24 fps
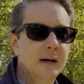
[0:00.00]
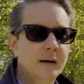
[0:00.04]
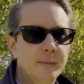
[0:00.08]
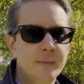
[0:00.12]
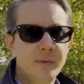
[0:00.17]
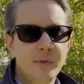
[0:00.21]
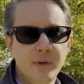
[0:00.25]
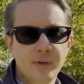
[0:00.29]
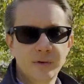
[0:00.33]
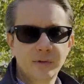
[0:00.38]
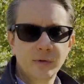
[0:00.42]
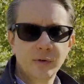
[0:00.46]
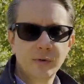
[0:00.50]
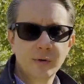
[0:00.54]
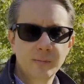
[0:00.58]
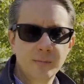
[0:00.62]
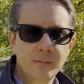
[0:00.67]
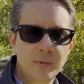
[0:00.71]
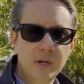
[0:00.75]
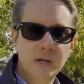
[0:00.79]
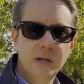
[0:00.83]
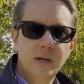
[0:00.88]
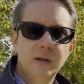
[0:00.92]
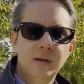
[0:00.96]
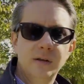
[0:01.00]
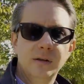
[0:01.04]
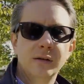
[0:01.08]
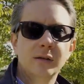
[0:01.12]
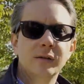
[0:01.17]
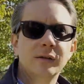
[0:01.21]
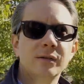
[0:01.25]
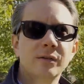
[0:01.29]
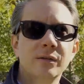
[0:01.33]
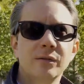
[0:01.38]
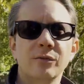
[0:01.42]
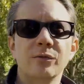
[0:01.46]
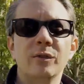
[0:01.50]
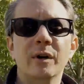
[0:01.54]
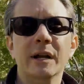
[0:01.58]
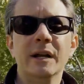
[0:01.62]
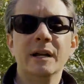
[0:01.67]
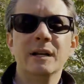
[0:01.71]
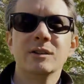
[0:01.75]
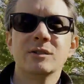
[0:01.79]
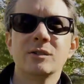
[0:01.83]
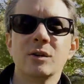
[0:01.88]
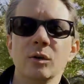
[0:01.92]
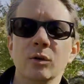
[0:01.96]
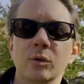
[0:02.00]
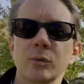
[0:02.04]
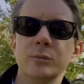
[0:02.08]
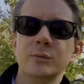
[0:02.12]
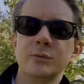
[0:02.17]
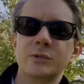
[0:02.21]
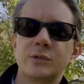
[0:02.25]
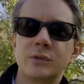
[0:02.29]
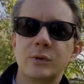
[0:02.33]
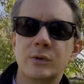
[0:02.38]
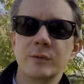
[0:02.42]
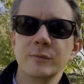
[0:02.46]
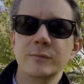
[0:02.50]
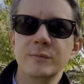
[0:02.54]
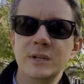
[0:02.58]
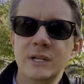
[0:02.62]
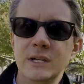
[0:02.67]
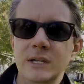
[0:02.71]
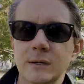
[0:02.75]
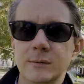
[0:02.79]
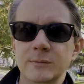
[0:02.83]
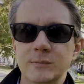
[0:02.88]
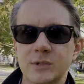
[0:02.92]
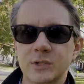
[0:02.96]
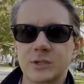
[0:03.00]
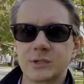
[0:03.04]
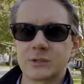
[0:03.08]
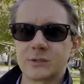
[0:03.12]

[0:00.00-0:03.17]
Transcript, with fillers: the sort of mid-range homes, sort of medium to